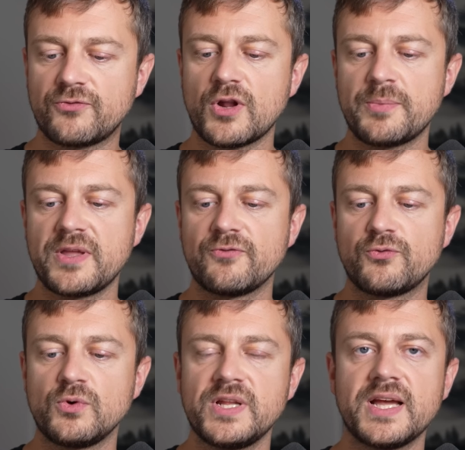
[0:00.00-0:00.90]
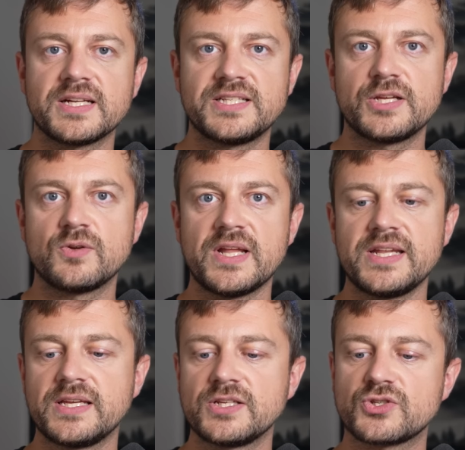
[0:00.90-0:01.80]
floppy, fully
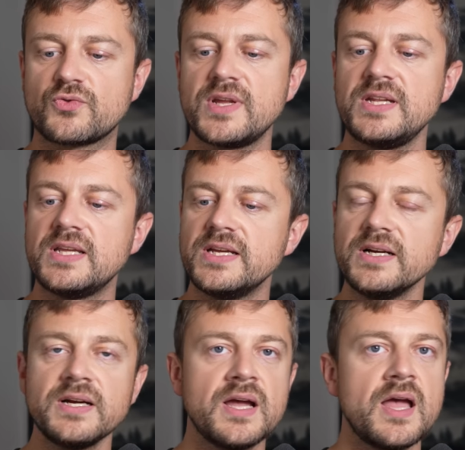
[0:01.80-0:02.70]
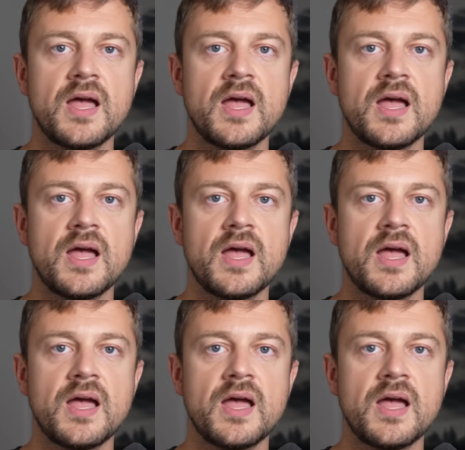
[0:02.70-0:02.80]
articulating screen here.